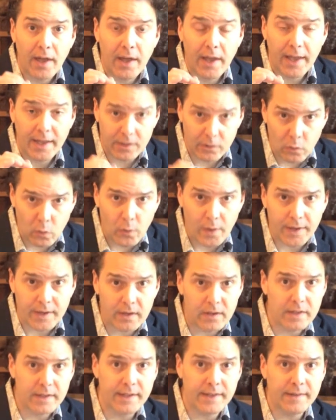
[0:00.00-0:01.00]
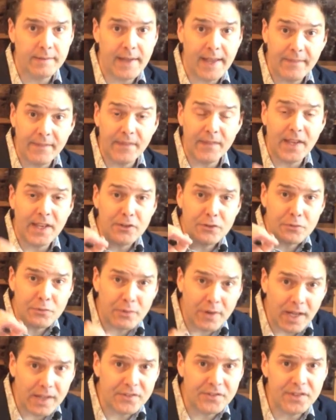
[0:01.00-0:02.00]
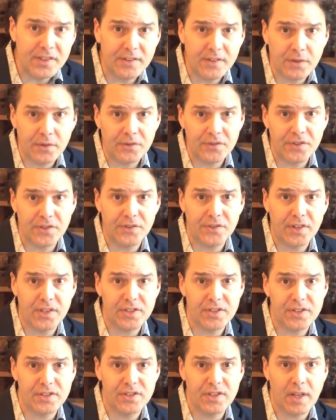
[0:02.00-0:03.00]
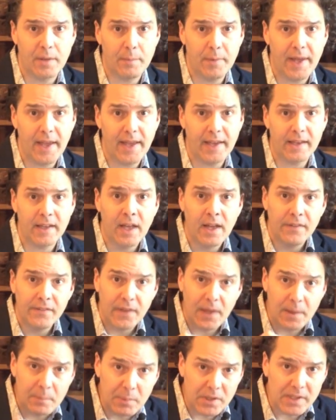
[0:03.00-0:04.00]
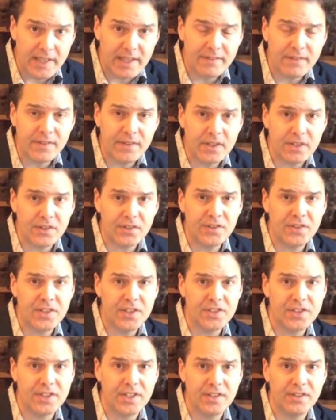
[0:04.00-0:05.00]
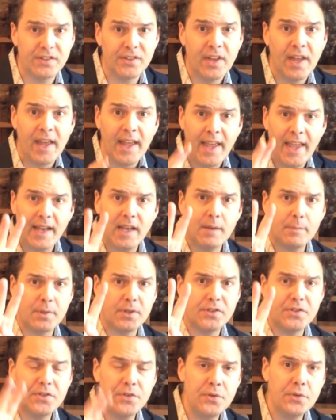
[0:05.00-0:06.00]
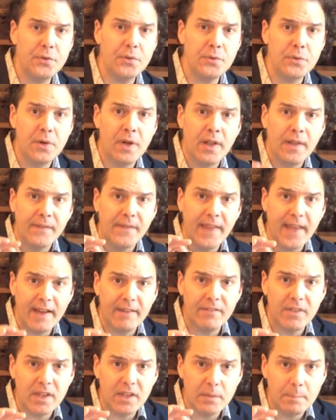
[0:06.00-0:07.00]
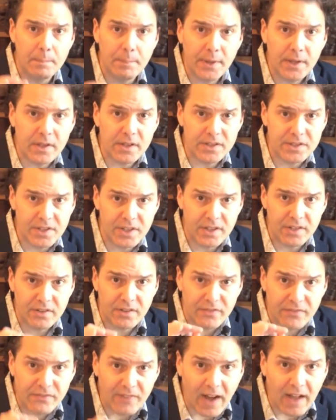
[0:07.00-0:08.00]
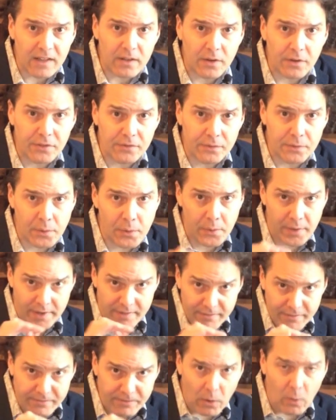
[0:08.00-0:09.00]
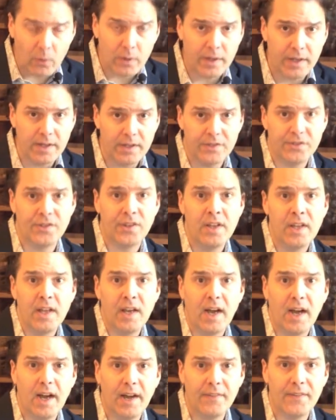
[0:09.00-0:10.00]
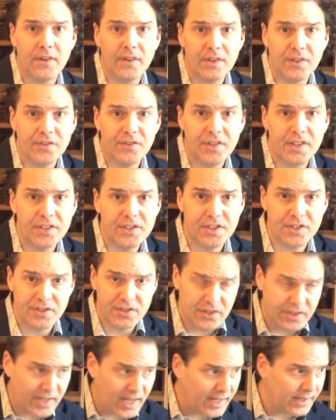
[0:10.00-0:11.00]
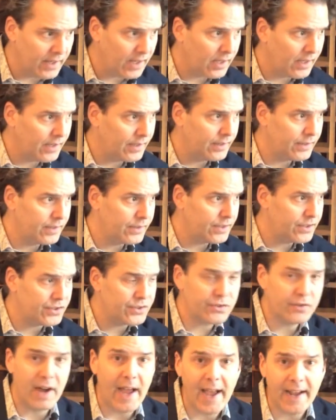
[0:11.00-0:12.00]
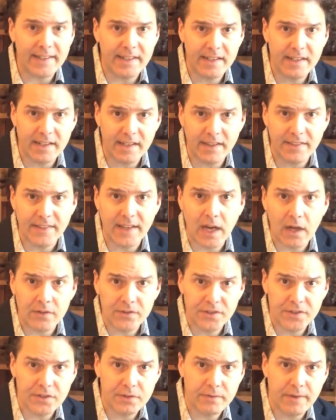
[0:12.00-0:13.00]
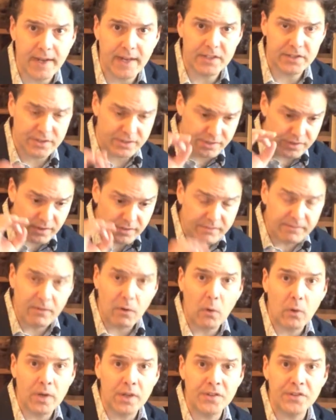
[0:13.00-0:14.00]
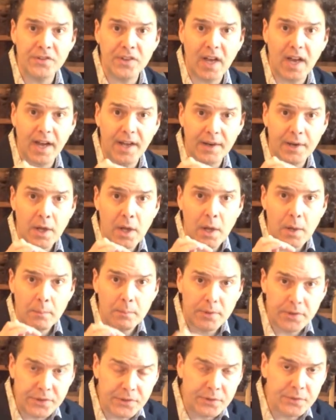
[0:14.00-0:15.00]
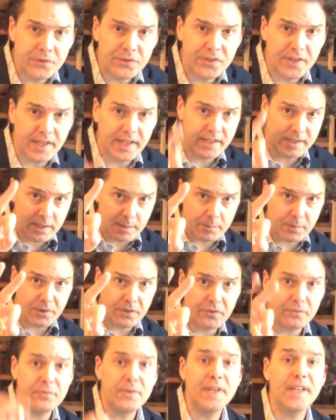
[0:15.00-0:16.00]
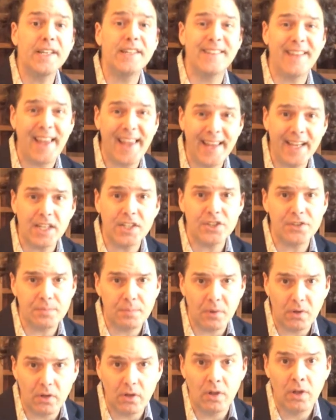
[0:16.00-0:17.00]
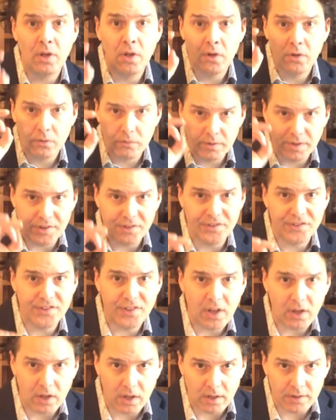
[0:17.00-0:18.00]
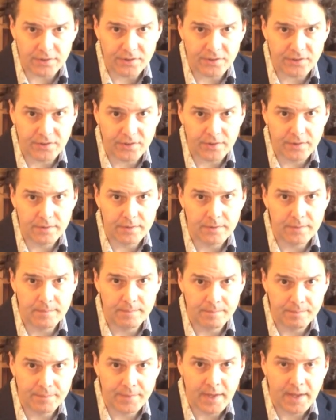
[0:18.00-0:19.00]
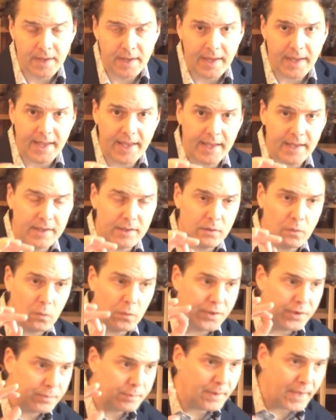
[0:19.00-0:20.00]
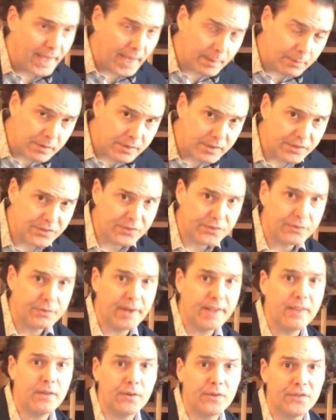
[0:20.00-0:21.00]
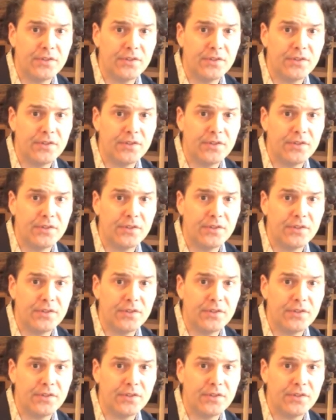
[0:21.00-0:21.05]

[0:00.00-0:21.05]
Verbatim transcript: and quickly. And they trust in those decisions they make. They believe in the decisions. And number two, they have the ability to follow through and focus on their decisions. They're not uh, distracted in a thousand directions. They're focused on producing, number three, tangible results. And when you're able to string those